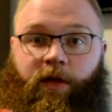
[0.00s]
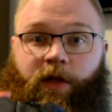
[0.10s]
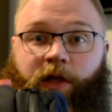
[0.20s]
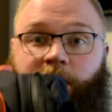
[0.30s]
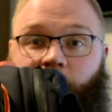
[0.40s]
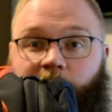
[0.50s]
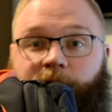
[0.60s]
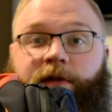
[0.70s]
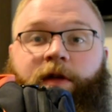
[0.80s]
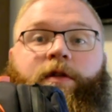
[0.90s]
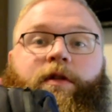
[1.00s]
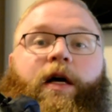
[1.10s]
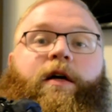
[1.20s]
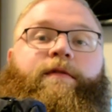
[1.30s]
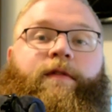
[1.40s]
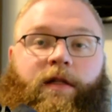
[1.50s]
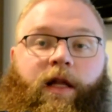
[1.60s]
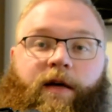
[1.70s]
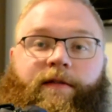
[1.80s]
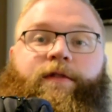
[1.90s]
Love, love,
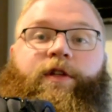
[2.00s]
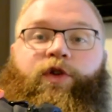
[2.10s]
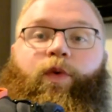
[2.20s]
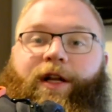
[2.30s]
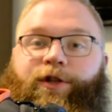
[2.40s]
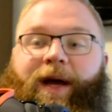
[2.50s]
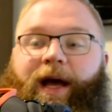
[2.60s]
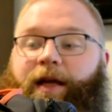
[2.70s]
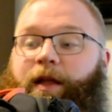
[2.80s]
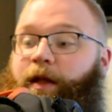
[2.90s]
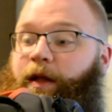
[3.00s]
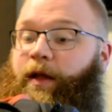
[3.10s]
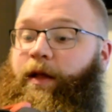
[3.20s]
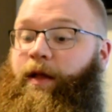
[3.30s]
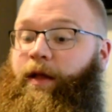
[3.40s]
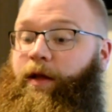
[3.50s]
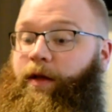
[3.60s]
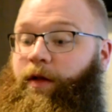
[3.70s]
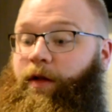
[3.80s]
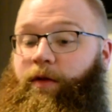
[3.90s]
love the Squatch bag.
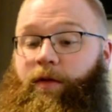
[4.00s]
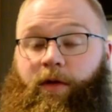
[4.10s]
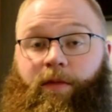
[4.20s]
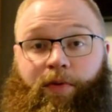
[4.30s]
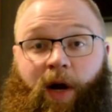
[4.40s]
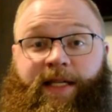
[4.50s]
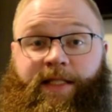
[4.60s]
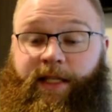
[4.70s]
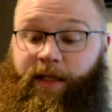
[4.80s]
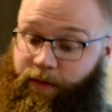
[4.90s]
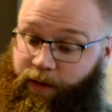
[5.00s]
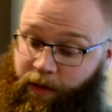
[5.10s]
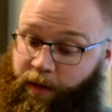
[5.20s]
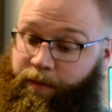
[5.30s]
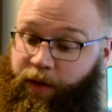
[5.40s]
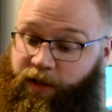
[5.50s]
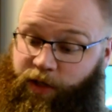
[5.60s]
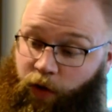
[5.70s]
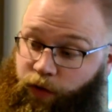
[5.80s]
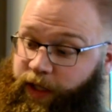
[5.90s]
Pricey, but it's
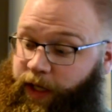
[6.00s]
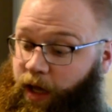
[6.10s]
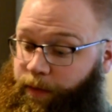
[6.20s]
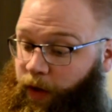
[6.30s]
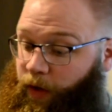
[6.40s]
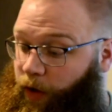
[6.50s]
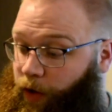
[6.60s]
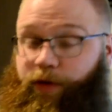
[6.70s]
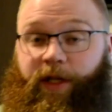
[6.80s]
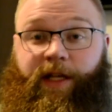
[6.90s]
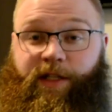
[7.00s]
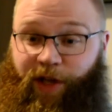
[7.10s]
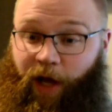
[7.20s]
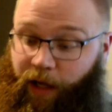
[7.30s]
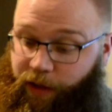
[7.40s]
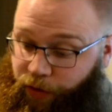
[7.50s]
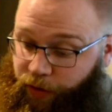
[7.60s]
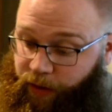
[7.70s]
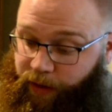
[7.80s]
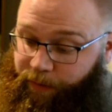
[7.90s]
holding up, holding its
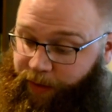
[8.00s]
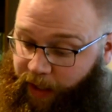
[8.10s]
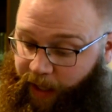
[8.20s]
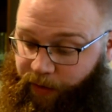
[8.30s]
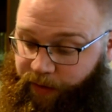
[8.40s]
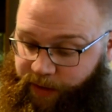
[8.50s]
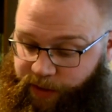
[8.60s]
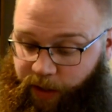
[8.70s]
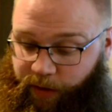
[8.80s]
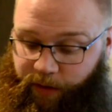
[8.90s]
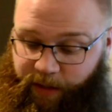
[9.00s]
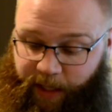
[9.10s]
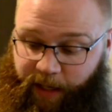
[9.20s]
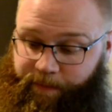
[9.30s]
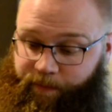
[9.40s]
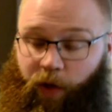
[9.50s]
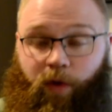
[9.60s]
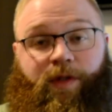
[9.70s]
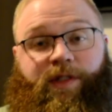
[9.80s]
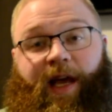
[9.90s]
color, being out in the sun all the time,
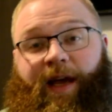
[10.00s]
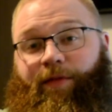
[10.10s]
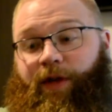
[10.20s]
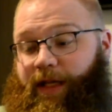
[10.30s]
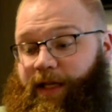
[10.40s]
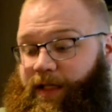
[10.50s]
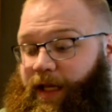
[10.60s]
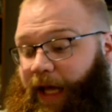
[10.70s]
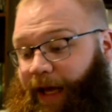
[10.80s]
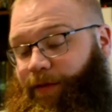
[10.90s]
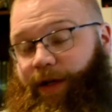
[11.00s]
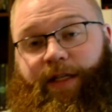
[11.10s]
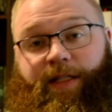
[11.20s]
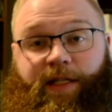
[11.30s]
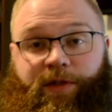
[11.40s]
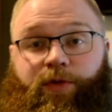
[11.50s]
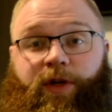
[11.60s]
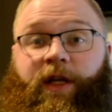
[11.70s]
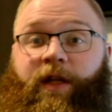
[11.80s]
holds every disc and every accessory.